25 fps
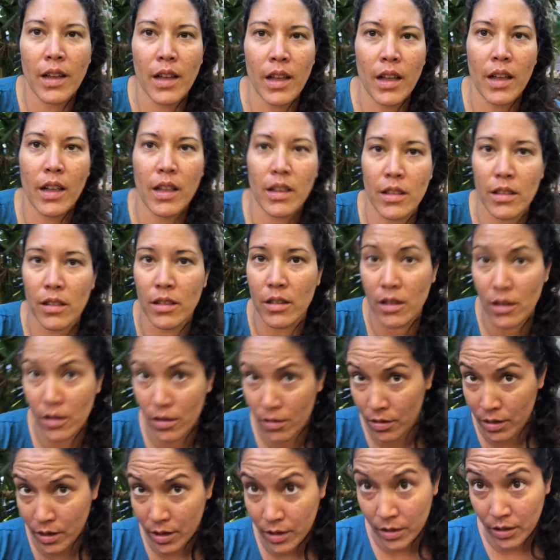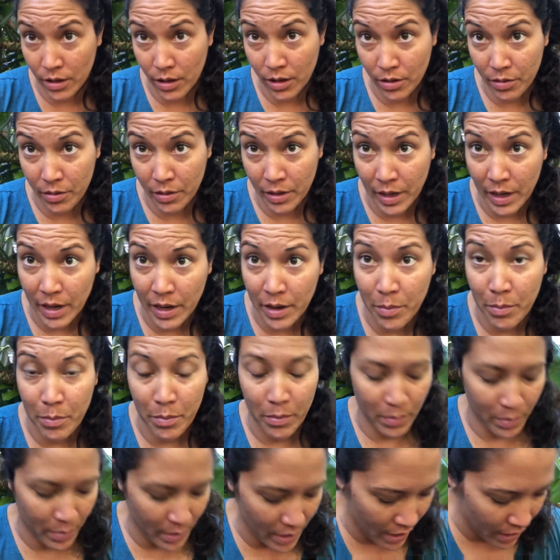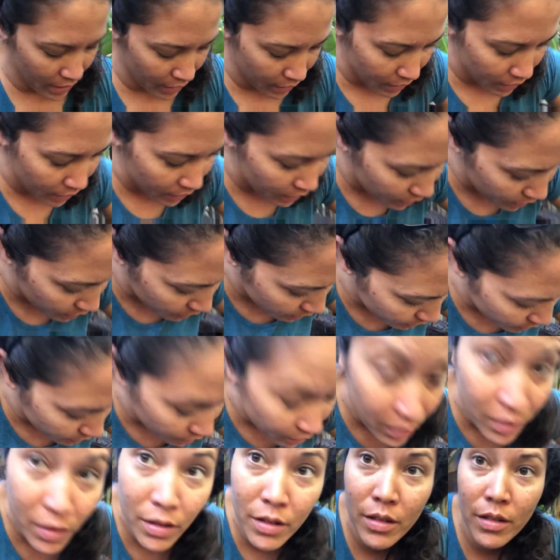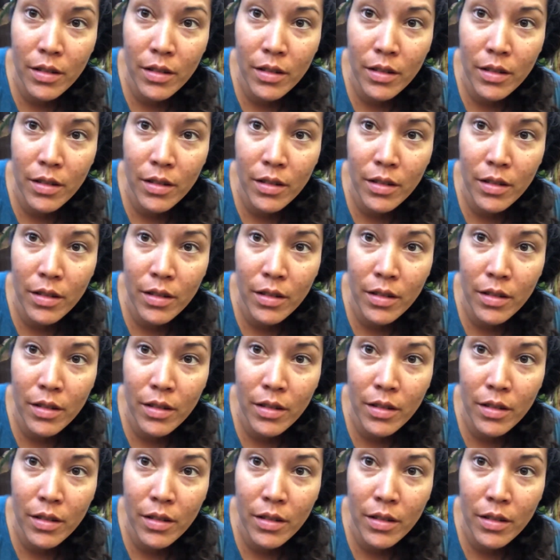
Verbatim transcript: Hello, how's it going? I'm back in